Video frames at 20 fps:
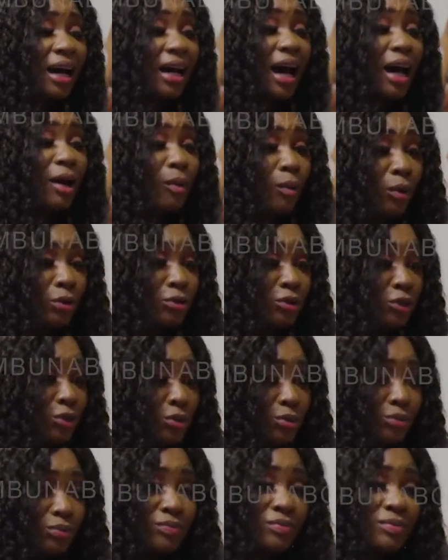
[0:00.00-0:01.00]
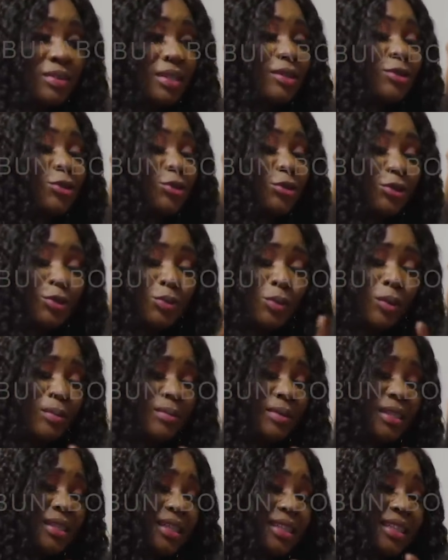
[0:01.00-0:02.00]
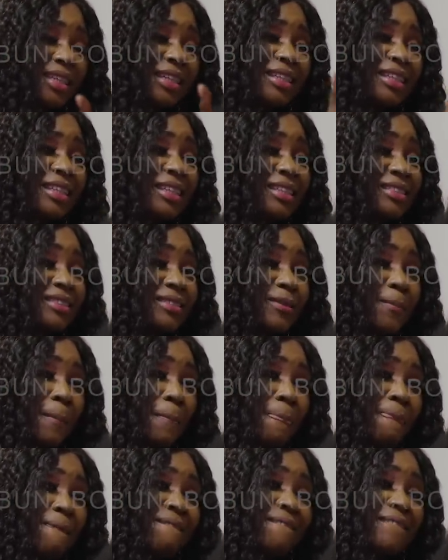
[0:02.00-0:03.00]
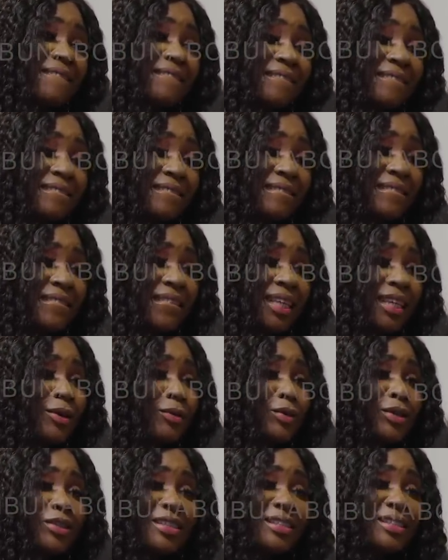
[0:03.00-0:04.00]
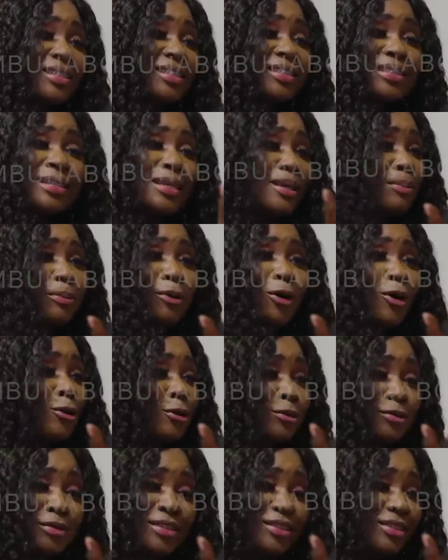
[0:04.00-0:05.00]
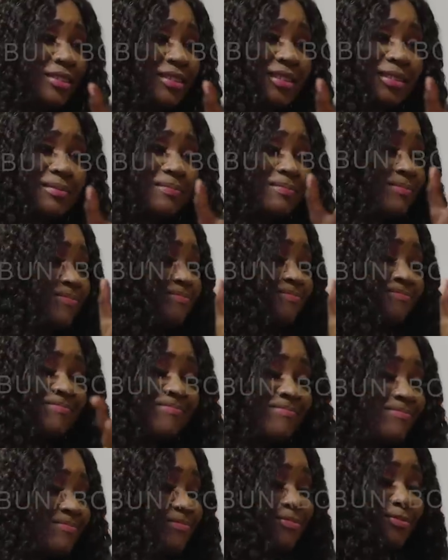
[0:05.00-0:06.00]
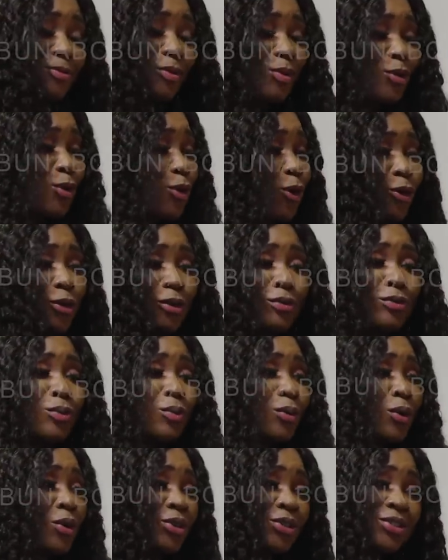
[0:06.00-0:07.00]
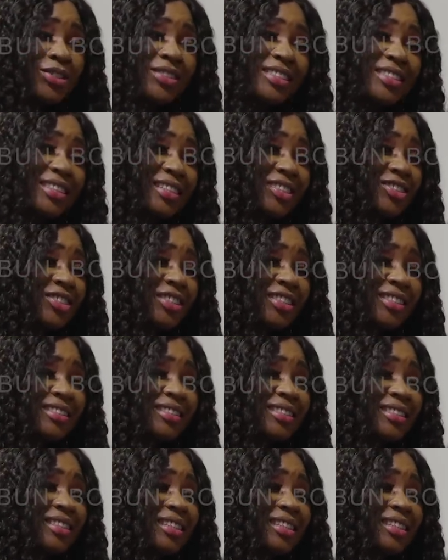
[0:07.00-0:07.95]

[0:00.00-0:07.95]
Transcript: I want you, and I know that you want me, and can we just skip all of this, all of the words, and just